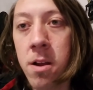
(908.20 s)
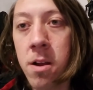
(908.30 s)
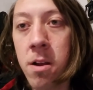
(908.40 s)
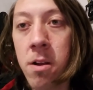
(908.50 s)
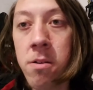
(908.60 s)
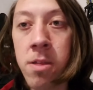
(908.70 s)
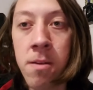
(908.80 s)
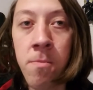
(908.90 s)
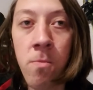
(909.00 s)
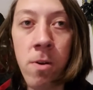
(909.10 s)
hurt
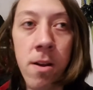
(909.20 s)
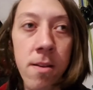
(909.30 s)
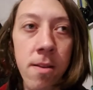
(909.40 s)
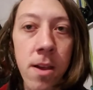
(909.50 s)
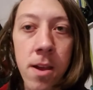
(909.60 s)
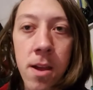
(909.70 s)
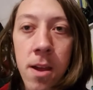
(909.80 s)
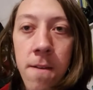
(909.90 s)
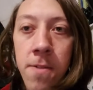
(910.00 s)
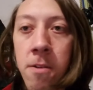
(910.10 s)
them. Whereas, like,
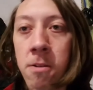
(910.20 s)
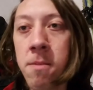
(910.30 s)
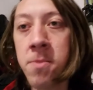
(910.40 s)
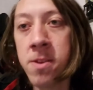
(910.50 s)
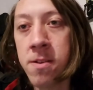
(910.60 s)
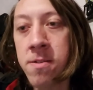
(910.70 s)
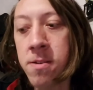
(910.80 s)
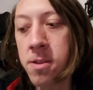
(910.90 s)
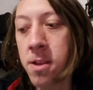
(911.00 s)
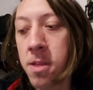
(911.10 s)
if they were in position,
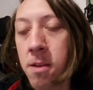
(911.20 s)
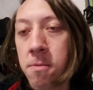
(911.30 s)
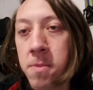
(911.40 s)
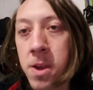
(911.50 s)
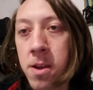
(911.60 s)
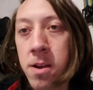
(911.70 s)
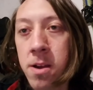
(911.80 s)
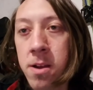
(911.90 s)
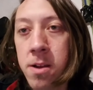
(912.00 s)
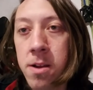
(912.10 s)
then they
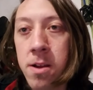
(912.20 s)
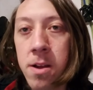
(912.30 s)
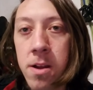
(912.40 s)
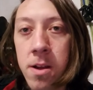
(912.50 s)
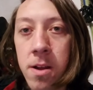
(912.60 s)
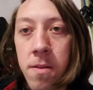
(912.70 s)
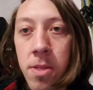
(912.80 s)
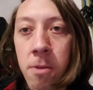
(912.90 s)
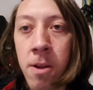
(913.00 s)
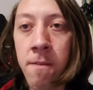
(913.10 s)

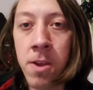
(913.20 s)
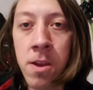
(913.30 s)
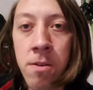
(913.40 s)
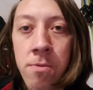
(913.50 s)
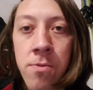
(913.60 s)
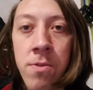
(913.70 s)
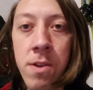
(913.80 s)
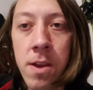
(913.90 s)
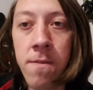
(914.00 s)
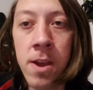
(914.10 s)
would have a huge
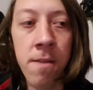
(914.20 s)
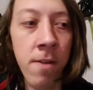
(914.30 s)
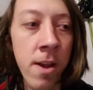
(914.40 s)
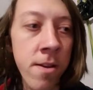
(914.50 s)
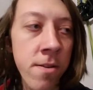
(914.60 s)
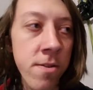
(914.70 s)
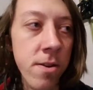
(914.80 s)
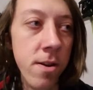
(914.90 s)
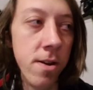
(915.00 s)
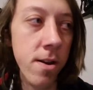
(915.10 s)
EV advantage.
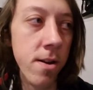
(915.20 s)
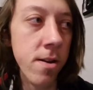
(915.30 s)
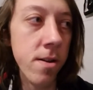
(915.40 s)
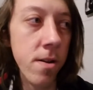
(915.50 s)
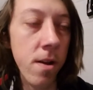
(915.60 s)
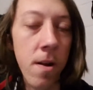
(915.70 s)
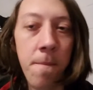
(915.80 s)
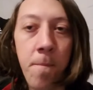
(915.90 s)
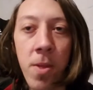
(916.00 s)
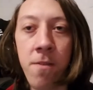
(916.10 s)

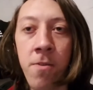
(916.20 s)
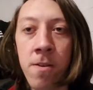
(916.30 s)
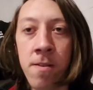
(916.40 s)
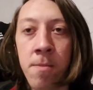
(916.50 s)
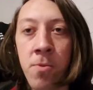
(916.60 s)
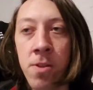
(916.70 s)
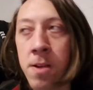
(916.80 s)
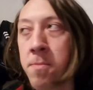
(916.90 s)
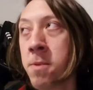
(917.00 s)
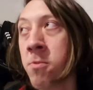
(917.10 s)
Like, for example, like
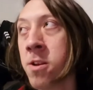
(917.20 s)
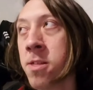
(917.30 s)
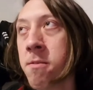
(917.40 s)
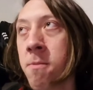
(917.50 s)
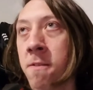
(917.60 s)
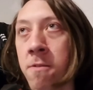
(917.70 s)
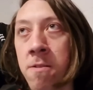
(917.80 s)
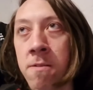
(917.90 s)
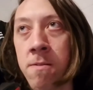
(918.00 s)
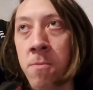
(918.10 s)
big blind three bet
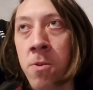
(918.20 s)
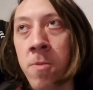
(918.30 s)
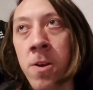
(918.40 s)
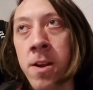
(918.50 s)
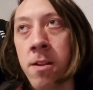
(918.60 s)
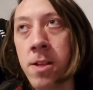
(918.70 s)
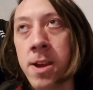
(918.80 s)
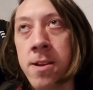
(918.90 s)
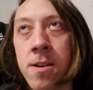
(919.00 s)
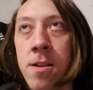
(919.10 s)
versus small blind.
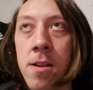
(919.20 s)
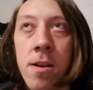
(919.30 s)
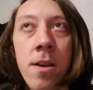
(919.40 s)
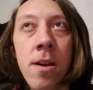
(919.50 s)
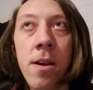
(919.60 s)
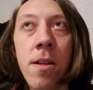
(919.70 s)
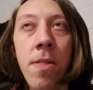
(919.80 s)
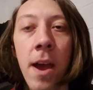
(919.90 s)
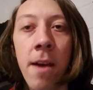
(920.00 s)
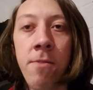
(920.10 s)
Like, the
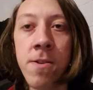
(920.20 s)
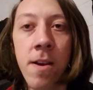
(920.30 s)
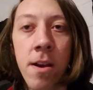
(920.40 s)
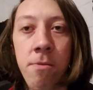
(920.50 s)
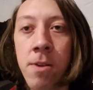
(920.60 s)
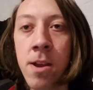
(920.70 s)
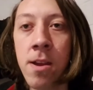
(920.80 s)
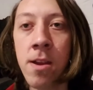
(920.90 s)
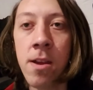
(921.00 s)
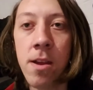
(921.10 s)
average
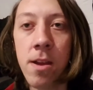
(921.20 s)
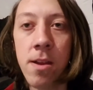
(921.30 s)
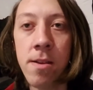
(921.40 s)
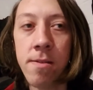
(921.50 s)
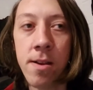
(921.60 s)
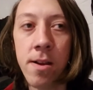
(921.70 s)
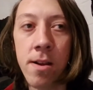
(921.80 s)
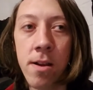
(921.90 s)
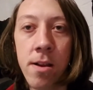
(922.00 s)
equity is that